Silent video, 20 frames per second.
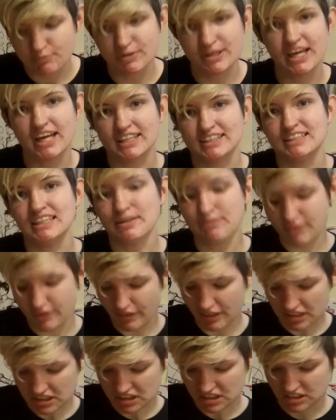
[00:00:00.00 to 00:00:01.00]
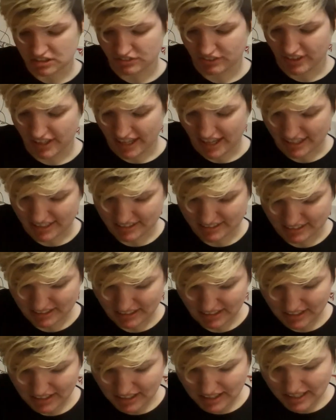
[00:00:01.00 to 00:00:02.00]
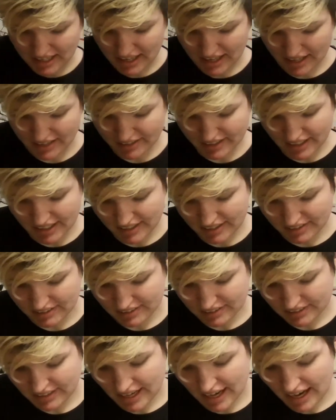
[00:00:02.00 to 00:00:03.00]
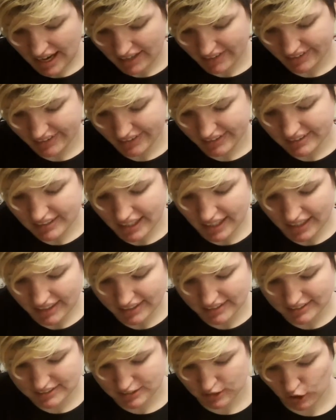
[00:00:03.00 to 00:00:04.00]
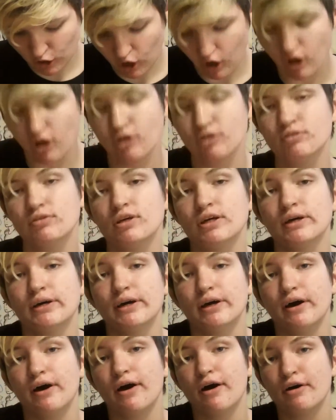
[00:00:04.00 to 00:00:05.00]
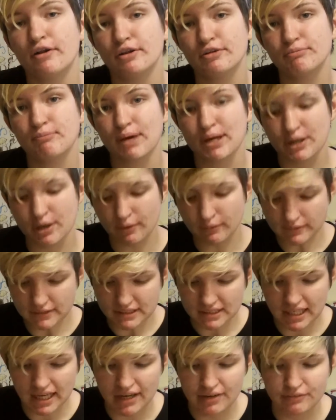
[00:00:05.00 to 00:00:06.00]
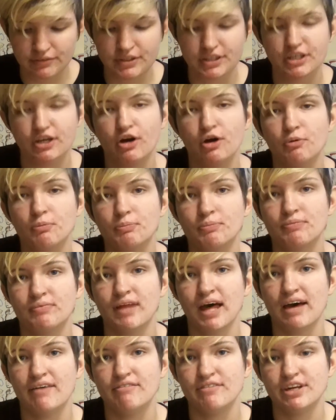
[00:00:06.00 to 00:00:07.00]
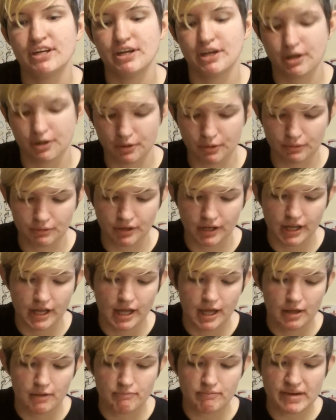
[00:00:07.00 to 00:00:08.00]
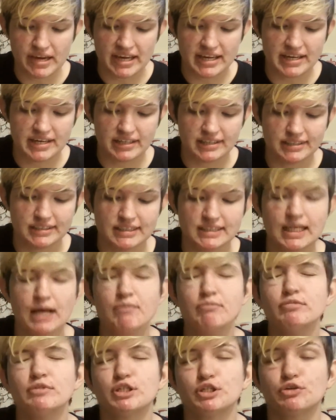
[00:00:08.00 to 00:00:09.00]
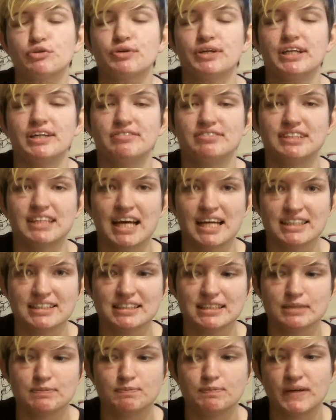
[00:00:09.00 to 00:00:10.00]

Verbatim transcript: But yeah, send me questions for that. And then, yeah, I think that is all, all of my notes. I really hope that video made some degree of sense.